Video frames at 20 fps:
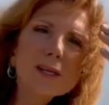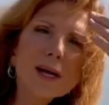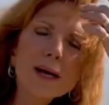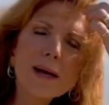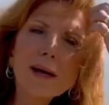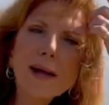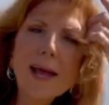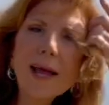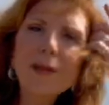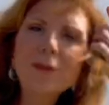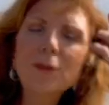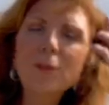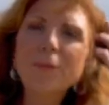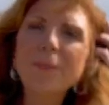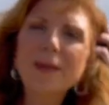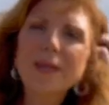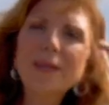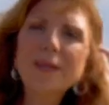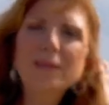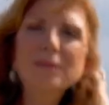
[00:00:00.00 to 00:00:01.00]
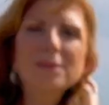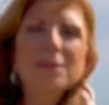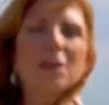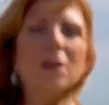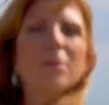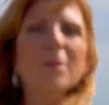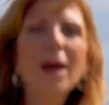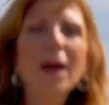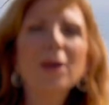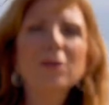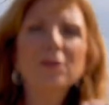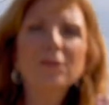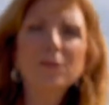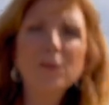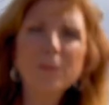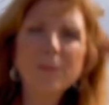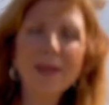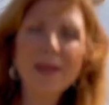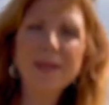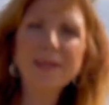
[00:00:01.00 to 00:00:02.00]
uh, had the pigs come out of
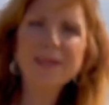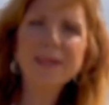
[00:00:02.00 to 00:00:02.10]
the man.